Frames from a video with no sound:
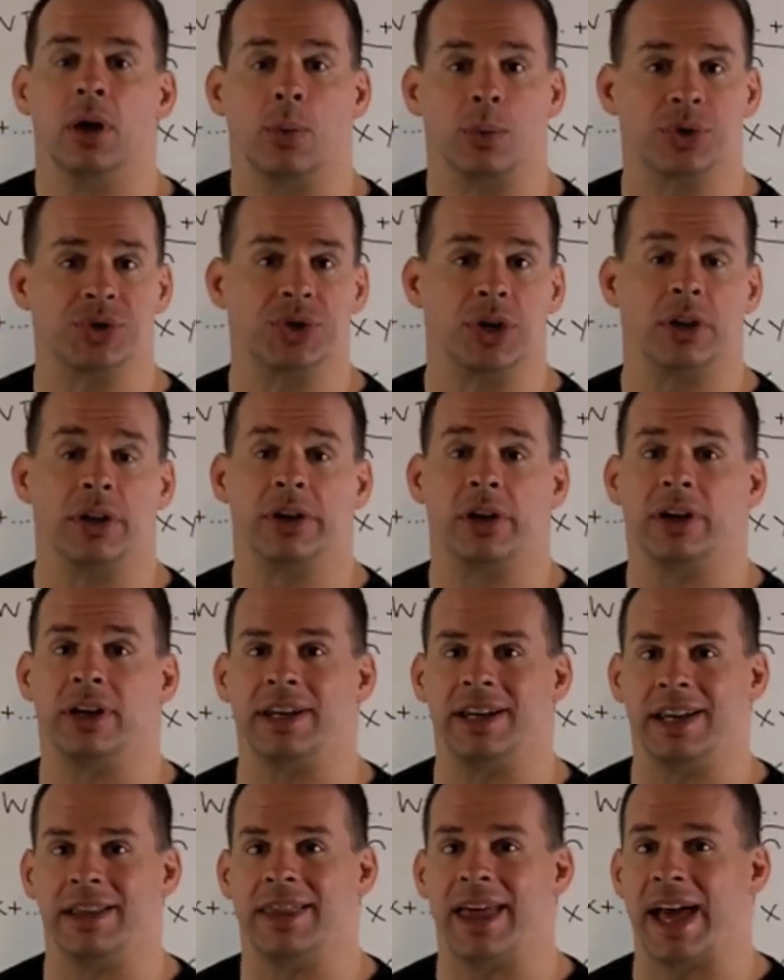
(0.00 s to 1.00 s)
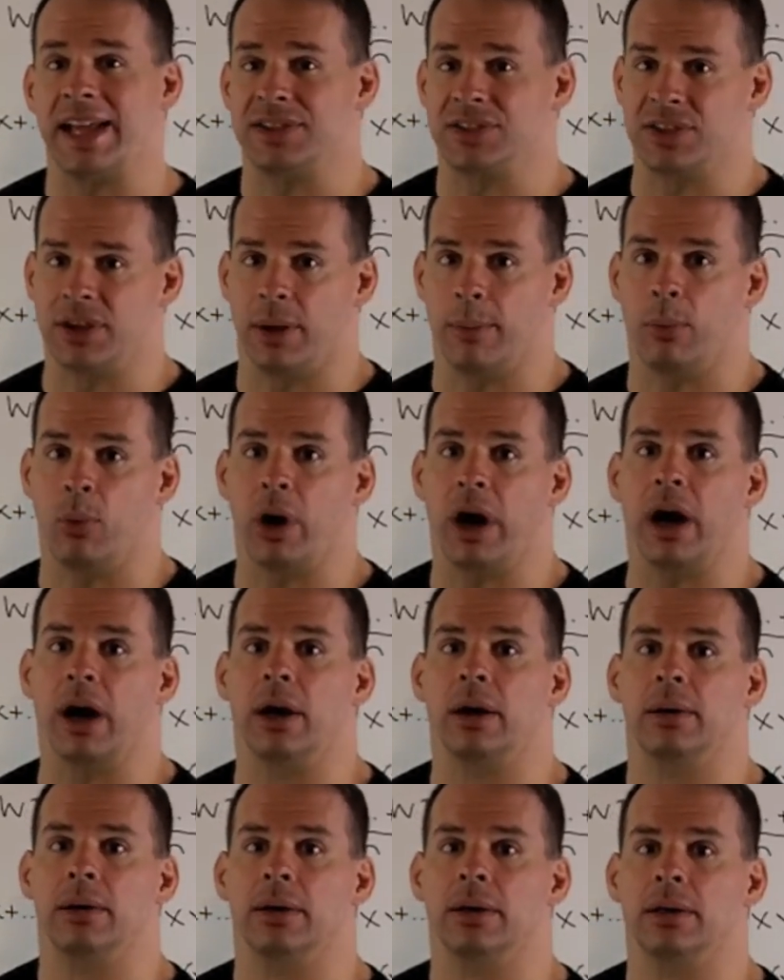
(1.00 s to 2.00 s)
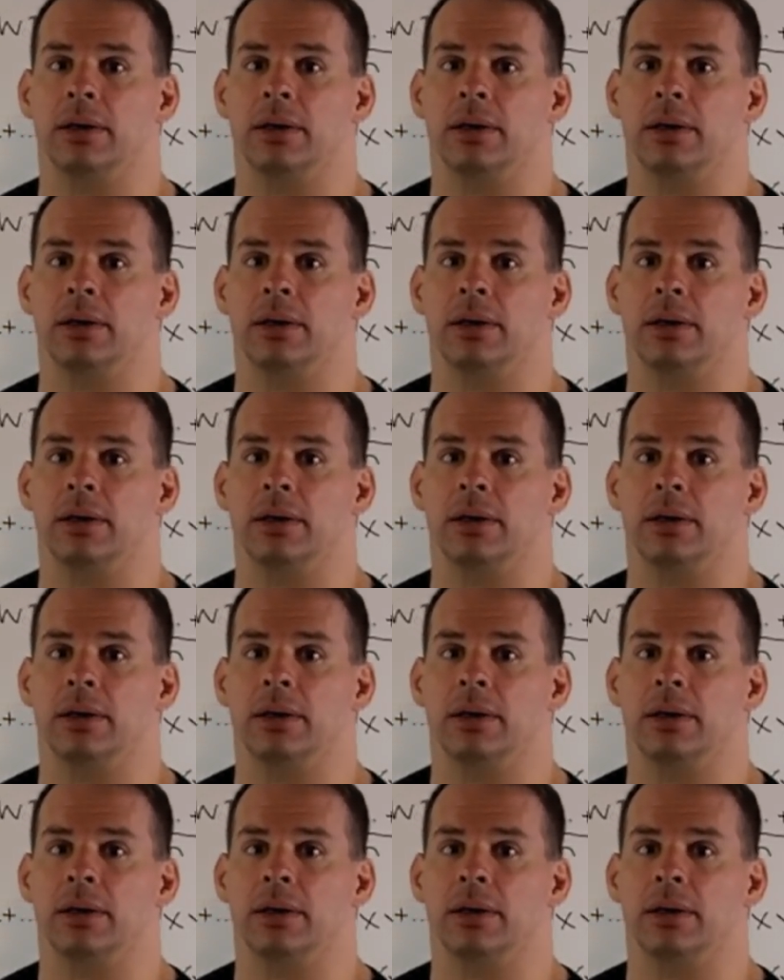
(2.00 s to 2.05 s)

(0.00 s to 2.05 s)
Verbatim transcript: We're certainly going to need that somewhere.